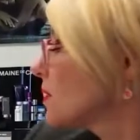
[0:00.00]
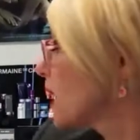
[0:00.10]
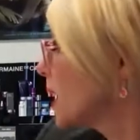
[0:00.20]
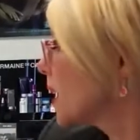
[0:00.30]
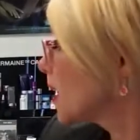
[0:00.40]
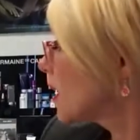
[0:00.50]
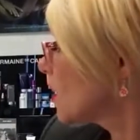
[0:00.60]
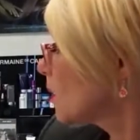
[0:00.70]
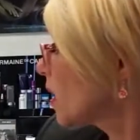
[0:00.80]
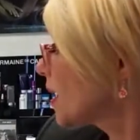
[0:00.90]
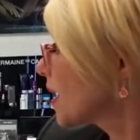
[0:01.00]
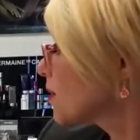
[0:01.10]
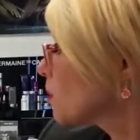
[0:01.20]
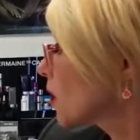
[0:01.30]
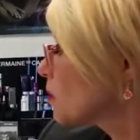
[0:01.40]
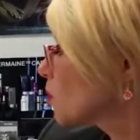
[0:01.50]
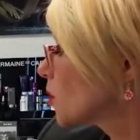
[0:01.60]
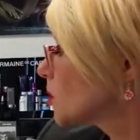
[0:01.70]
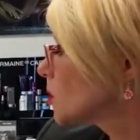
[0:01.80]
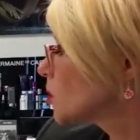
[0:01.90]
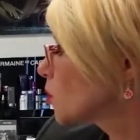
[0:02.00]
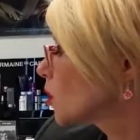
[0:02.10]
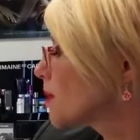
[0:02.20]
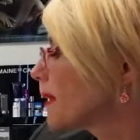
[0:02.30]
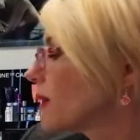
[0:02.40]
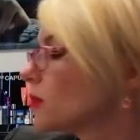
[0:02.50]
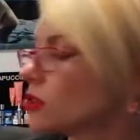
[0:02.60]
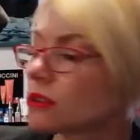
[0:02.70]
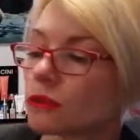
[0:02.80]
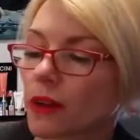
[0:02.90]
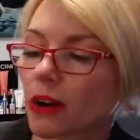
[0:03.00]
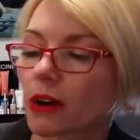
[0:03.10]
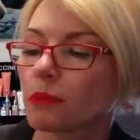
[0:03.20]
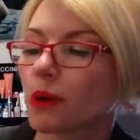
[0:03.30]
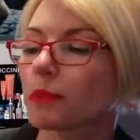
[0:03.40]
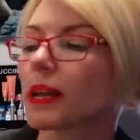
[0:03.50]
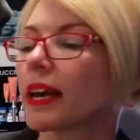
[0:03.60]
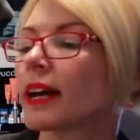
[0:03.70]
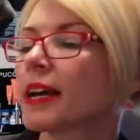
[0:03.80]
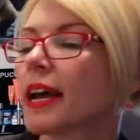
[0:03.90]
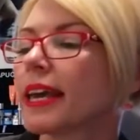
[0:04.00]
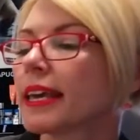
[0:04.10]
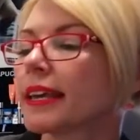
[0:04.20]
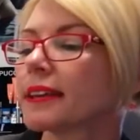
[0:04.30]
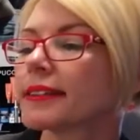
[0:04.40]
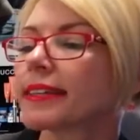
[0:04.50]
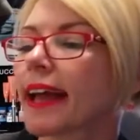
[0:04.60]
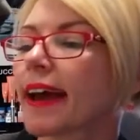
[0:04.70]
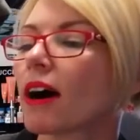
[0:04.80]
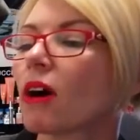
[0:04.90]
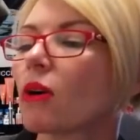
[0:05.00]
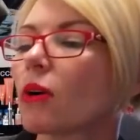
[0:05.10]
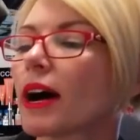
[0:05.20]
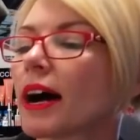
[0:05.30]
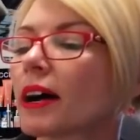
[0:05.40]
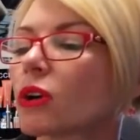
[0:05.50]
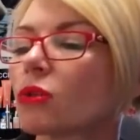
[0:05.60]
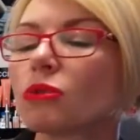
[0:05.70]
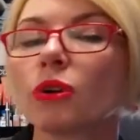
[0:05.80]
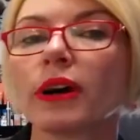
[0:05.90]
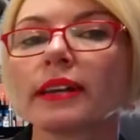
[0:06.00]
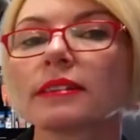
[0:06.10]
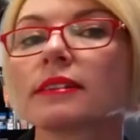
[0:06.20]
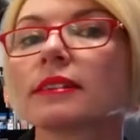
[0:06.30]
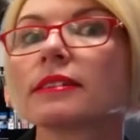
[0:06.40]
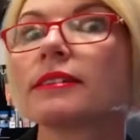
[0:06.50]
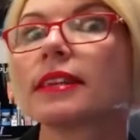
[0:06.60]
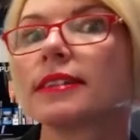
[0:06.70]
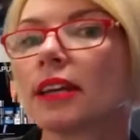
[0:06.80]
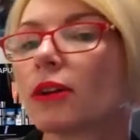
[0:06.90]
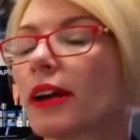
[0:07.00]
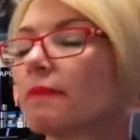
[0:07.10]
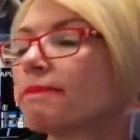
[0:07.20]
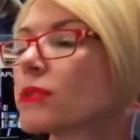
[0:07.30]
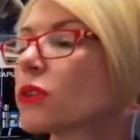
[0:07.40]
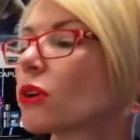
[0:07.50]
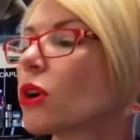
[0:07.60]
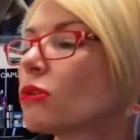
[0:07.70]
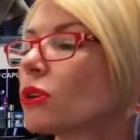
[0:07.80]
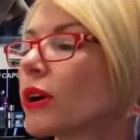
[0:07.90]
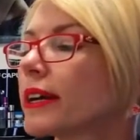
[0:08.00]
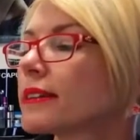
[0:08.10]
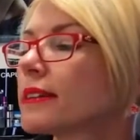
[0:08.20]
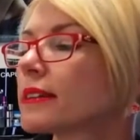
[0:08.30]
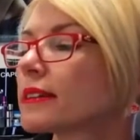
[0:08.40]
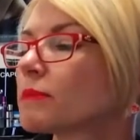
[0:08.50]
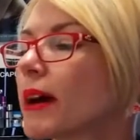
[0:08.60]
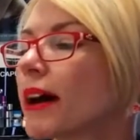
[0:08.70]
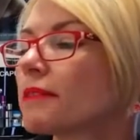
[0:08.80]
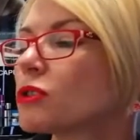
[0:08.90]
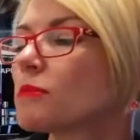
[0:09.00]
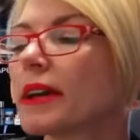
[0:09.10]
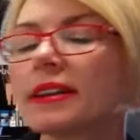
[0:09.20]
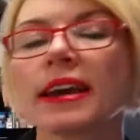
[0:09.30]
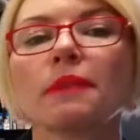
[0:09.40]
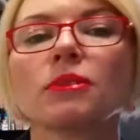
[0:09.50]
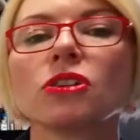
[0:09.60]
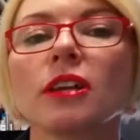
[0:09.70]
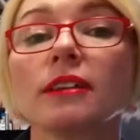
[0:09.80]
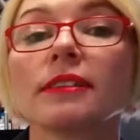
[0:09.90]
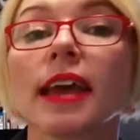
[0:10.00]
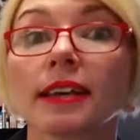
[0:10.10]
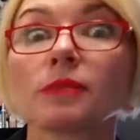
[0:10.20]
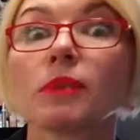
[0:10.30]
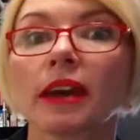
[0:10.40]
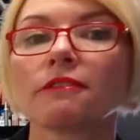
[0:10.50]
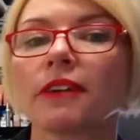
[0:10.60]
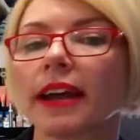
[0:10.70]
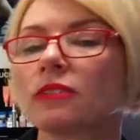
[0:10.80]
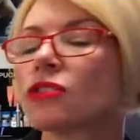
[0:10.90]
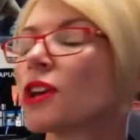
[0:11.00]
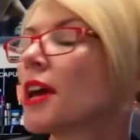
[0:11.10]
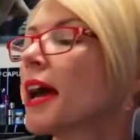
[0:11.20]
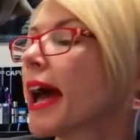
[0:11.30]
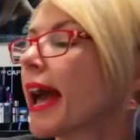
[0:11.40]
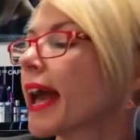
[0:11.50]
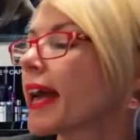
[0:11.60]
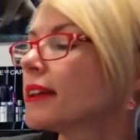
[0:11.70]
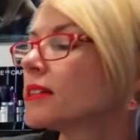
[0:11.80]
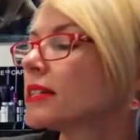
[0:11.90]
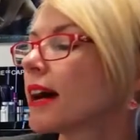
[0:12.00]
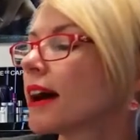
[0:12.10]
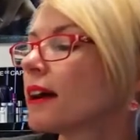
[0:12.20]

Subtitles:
then another one I wanted to talk about, which is very popular, is our Golden Cress CC cream. So Golden Cress is part of Germaine Cappuccini's SPF range, and